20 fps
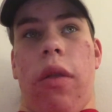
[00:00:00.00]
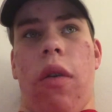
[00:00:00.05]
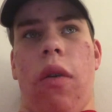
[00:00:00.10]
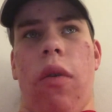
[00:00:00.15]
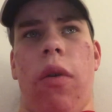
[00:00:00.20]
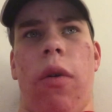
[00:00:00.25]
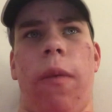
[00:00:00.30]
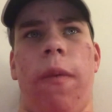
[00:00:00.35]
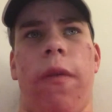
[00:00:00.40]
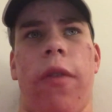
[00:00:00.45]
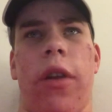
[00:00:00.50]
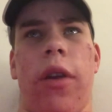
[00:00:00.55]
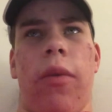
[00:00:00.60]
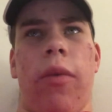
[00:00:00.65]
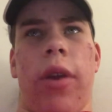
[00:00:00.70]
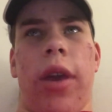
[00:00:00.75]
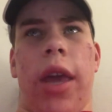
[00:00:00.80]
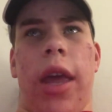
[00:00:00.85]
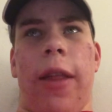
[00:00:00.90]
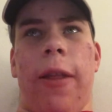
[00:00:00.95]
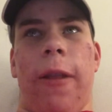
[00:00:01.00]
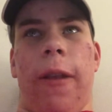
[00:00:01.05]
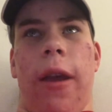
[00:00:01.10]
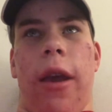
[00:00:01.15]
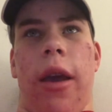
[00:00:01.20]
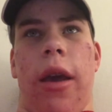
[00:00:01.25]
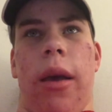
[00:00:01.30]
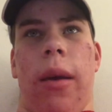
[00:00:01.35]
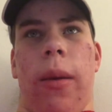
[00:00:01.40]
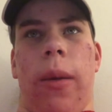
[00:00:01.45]
hopefully we get
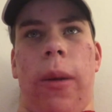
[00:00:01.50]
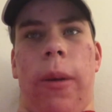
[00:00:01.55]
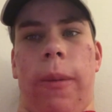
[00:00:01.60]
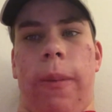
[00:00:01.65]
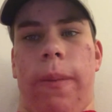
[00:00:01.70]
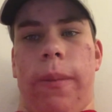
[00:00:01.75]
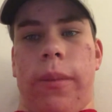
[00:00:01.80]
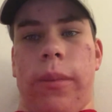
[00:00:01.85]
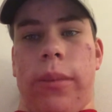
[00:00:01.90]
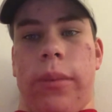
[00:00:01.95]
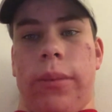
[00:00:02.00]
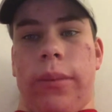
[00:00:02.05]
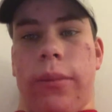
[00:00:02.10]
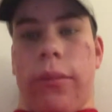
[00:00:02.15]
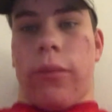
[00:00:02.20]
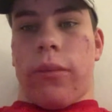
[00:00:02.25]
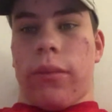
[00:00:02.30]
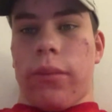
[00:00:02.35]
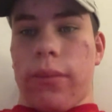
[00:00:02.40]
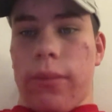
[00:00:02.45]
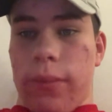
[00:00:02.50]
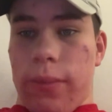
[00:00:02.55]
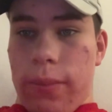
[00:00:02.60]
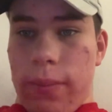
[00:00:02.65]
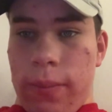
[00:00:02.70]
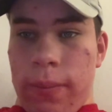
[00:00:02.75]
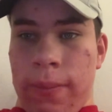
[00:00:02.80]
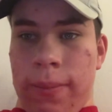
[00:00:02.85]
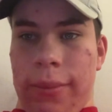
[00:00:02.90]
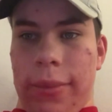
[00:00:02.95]

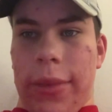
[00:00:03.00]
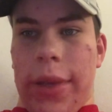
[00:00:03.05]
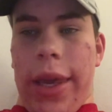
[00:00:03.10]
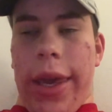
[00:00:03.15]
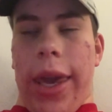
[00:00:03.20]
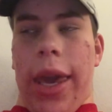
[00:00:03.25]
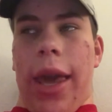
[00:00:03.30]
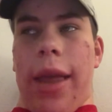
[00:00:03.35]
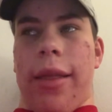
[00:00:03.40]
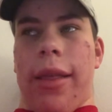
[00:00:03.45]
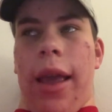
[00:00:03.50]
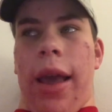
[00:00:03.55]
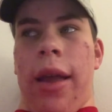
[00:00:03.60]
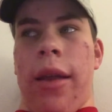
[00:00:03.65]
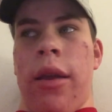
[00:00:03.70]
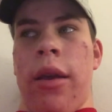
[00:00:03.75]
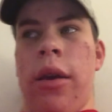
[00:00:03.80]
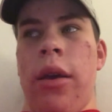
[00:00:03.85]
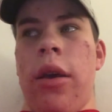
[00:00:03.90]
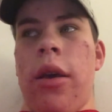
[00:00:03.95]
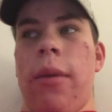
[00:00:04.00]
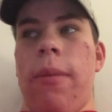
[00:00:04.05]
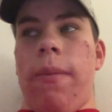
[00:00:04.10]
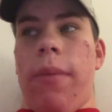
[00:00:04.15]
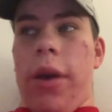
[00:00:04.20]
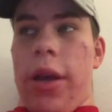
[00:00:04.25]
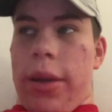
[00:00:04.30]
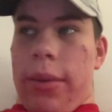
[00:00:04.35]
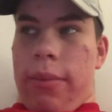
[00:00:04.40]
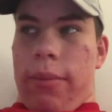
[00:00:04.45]
that.
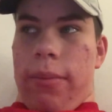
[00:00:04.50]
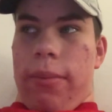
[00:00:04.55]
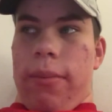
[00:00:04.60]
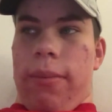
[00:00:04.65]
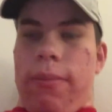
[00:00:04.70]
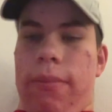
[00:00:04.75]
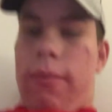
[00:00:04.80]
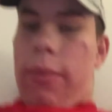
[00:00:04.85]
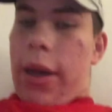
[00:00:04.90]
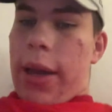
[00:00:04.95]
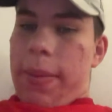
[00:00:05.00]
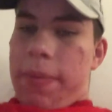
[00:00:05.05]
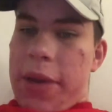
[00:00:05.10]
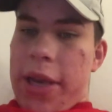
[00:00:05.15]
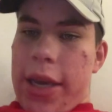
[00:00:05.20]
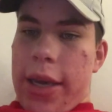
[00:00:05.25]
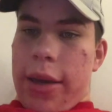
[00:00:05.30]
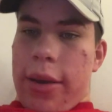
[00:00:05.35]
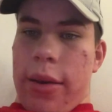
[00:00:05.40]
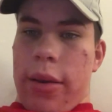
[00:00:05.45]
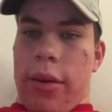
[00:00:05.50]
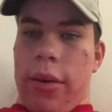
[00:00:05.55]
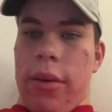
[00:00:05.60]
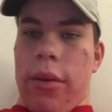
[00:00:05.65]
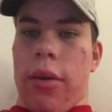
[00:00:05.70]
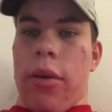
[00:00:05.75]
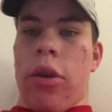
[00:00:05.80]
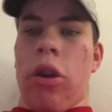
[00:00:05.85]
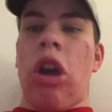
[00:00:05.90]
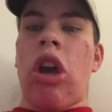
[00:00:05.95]
But my pick,
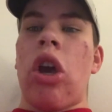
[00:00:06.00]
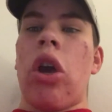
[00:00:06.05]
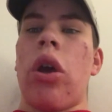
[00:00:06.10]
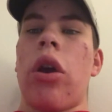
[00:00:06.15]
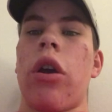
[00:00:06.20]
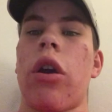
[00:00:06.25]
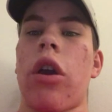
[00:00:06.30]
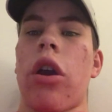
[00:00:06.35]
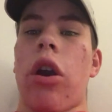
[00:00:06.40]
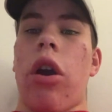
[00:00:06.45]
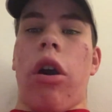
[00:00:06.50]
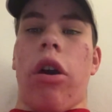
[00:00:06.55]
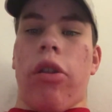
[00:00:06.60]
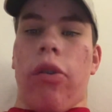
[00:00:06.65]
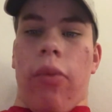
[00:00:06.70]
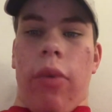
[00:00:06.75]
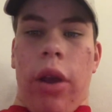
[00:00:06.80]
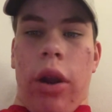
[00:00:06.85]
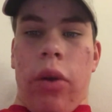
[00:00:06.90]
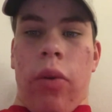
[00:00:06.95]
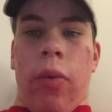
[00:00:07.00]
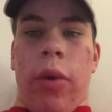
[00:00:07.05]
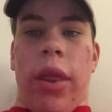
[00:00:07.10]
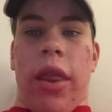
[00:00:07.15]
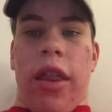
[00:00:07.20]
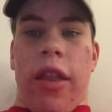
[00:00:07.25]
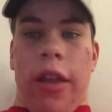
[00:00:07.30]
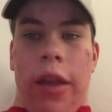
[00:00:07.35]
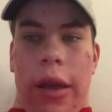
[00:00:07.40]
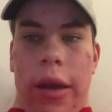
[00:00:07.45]
Colorado in
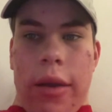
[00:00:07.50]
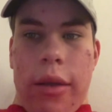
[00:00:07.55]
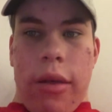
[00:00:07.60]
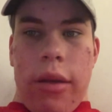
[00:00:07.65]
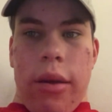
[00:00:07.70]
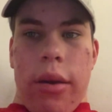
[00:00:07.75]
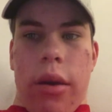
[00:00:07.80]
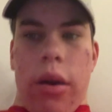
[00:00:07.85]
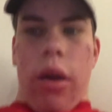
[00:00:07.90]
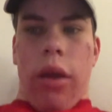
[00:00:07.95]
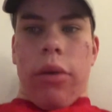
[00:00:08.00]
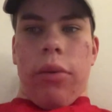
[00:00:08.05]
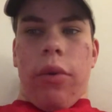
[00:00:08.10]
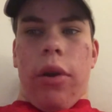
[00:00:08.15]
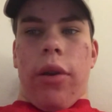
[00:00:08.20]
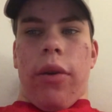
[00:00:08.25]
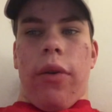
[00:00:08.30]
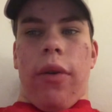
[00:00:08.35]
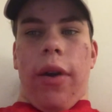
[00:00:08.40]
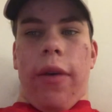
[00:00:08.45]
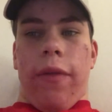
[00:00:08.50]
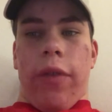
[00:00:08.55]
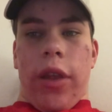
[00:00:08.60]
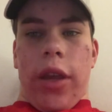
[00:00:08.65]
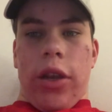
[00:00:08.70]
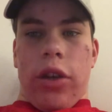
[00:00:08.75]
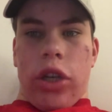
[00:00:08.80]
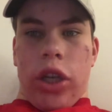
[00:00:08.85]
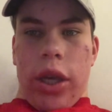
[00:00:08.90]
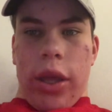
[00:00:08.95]
six. Colorado
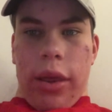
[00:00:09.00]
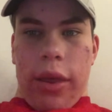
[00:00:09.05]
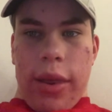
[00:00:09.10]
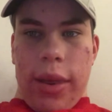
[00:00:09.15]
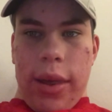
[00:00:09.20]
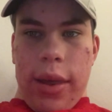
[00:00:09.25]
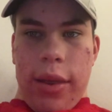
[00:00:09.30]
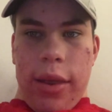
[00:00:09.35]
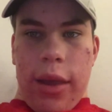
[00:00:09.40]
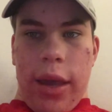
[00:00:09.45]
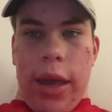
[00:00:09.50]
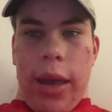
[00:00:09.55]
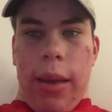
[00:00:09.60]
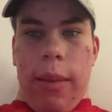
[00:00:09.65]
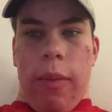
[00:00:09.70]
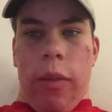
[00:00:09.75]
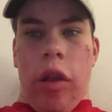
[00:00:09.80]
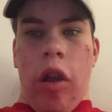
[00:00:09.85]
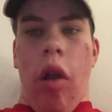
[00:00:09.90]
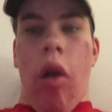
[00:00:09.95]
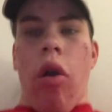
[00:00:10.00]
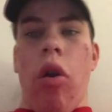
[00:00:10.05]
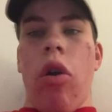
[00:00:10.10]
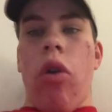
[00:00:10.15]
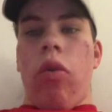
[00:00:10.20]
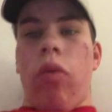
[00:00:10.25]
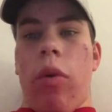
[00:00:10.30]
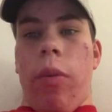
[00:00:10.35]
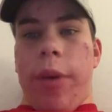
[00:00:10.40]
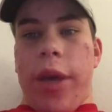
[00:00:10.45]
Avalanche in six games
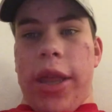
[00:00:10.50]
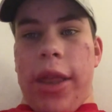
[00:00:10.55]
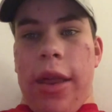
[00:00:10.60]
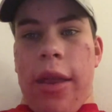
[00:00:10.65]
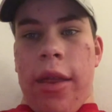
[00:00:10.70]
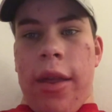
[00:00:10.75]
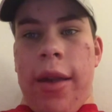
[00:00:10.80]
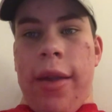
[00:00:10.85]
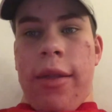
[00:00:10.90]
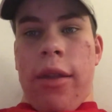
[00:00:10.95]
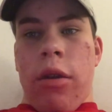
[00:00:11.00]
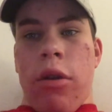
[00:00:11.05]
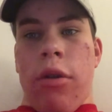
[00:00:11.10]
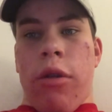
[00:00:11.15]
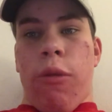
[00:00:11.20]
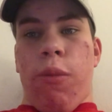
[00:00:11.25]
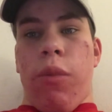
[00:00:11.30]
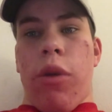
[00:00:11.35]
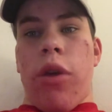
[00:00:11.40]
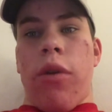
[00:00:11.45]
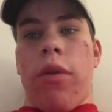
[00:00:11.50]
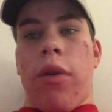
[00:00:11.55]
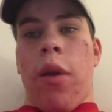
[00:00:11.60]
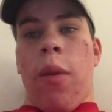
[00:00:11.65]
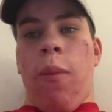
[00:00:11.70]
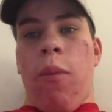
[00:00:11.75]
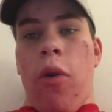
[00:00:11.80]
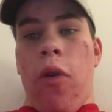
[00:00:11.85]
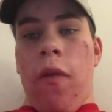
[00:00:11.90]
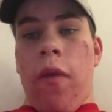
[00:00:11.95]
will beat the St. Louis Blues
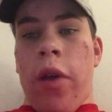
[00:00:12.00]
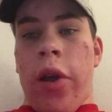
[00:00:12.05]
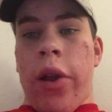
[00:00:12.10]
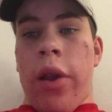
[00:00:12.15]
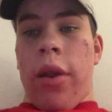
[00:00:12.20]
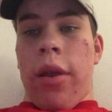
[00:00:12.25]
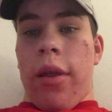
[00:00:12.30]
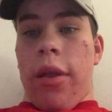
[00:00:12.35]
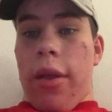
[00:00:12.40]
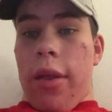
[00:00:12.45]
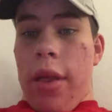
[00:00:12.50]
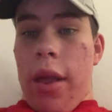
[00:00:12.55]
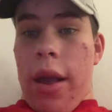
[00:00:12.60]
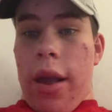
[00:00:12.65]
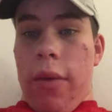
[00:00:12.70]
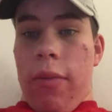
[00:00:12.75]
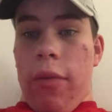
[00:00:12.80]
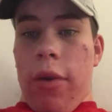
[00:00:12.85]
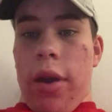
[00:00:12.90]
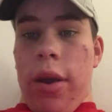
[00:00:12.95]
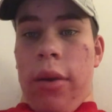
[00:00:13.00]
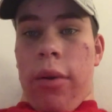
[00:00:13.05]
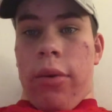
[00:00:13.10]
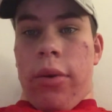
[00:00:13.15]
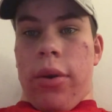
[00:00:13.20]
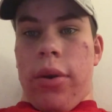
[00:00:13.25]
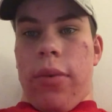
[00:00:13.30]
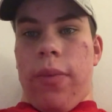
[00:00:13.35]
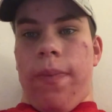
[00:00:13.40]
and move on to the second round.